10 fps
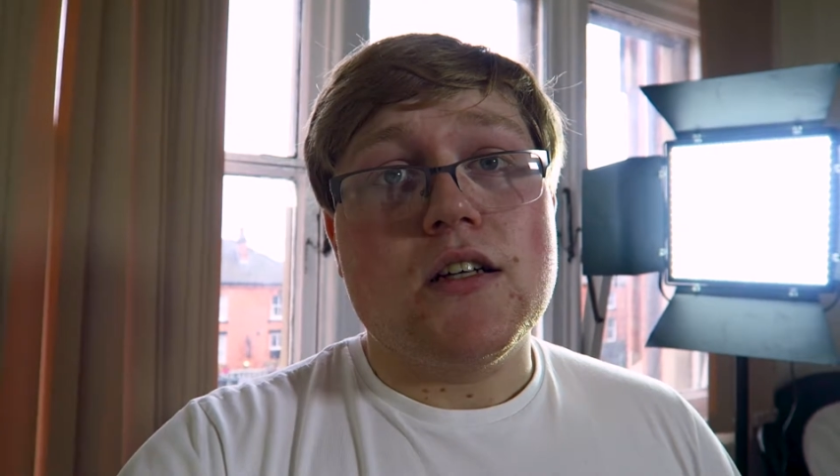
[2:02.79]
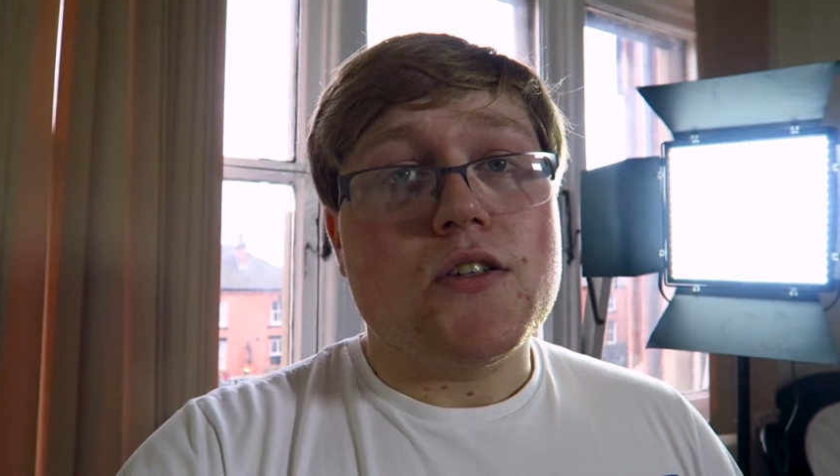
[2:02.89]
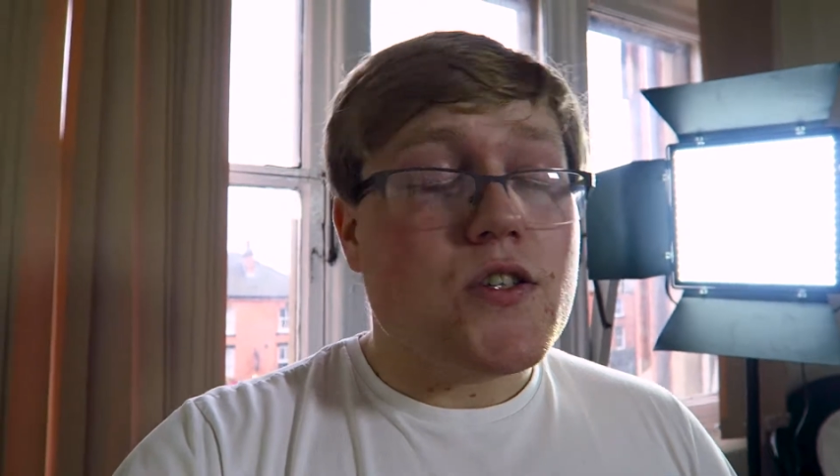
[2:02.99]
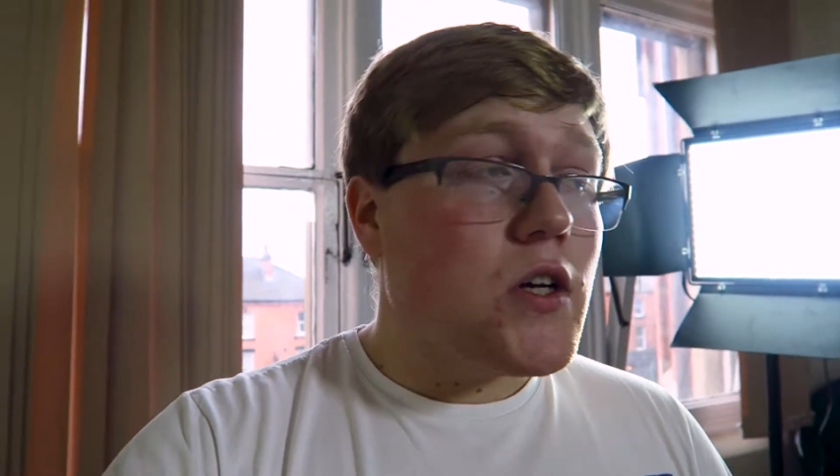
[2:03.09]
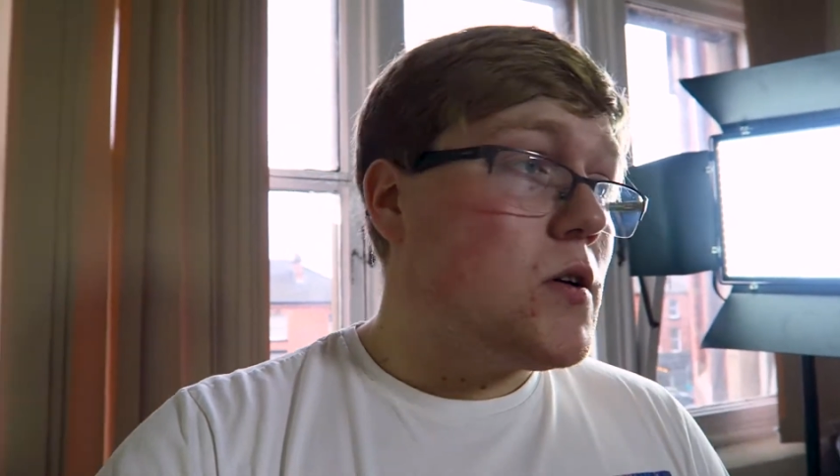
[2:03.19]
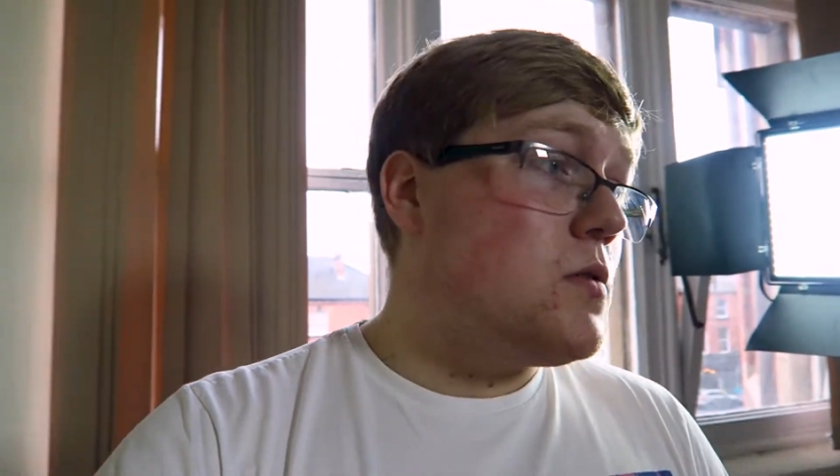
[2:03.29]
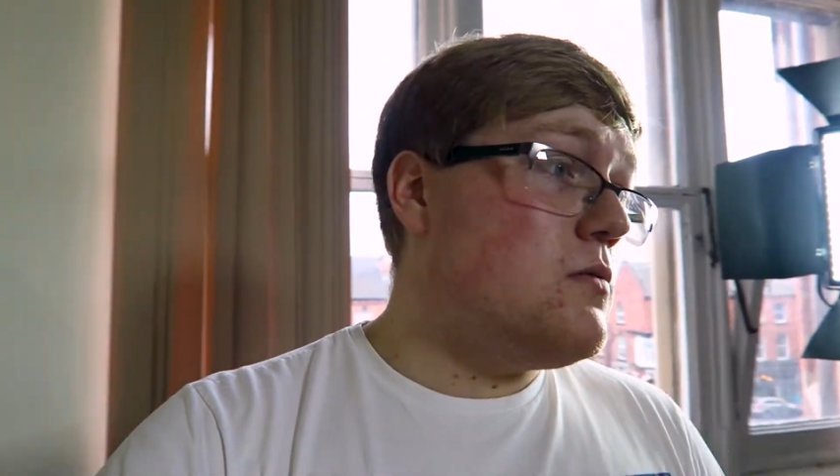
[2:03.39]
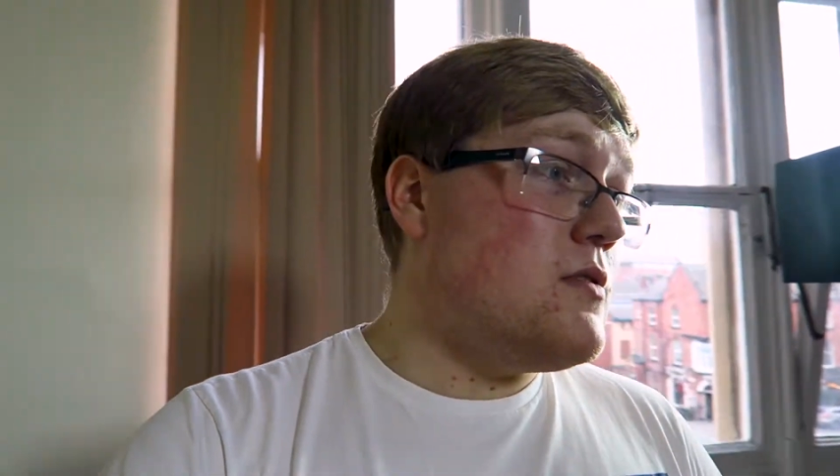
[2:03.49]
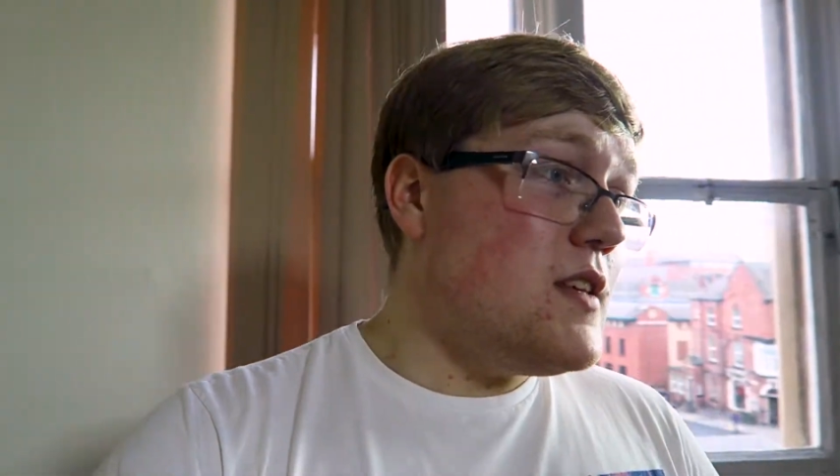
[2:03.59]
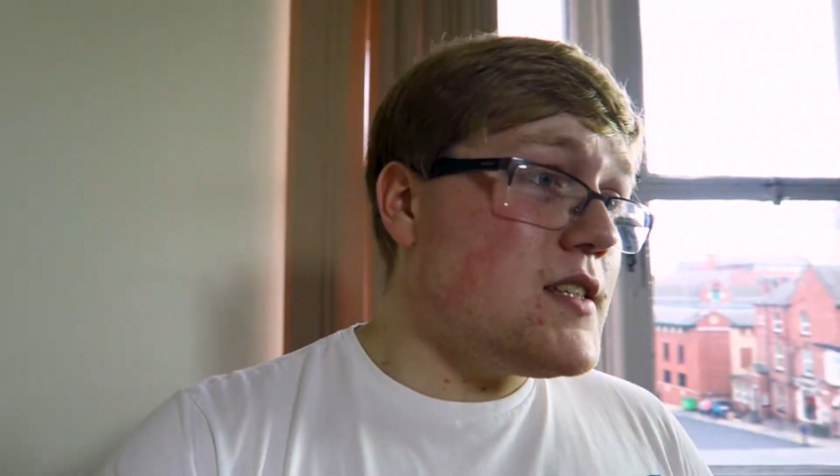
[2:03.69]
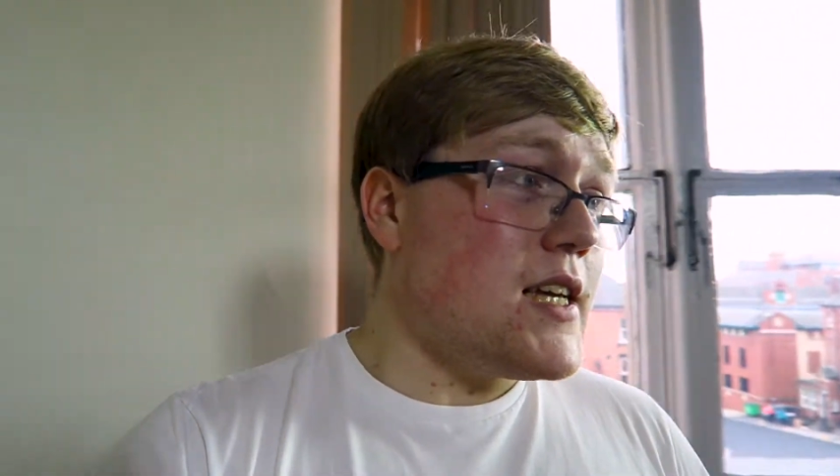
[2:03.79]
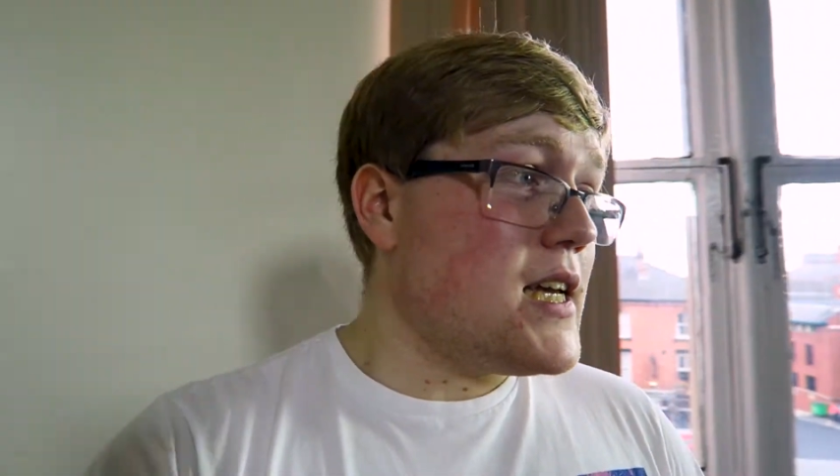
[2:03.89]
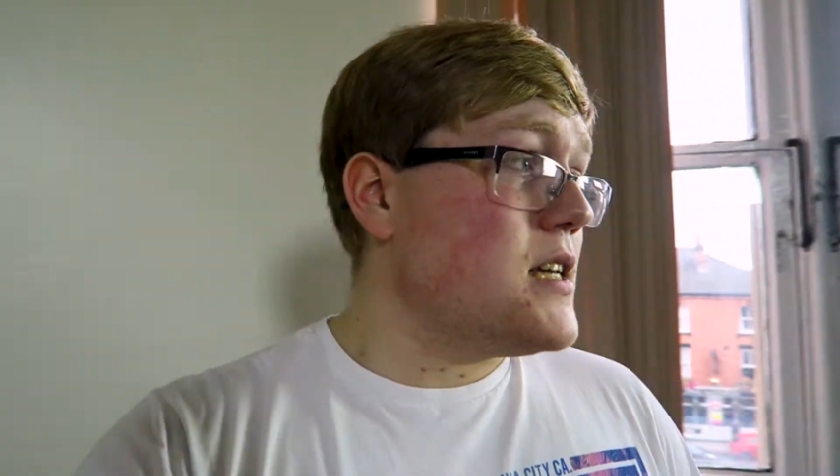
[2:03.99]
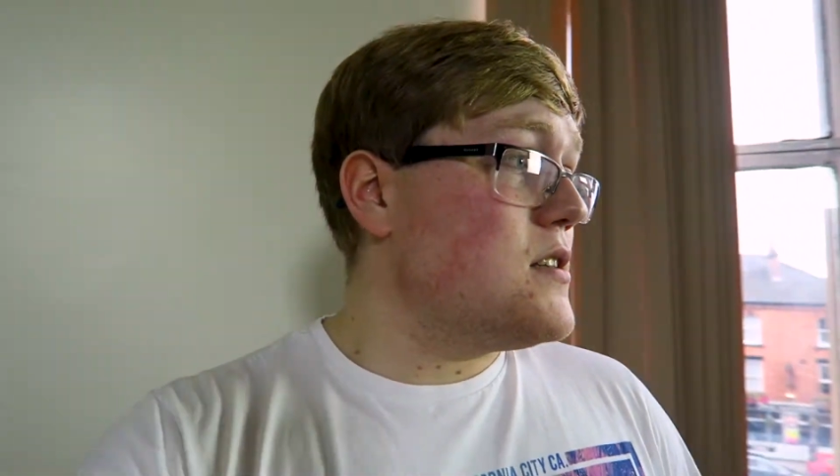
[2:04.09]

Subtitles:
So this